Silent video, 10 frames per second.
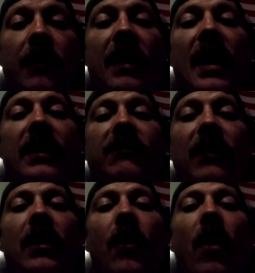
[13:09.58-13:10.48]
In the next
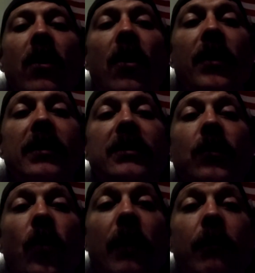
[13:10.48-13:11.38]
video, I'll go
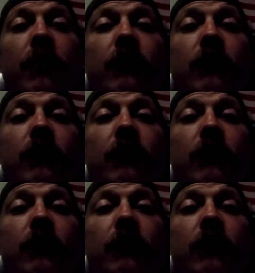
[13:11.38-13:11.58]
into what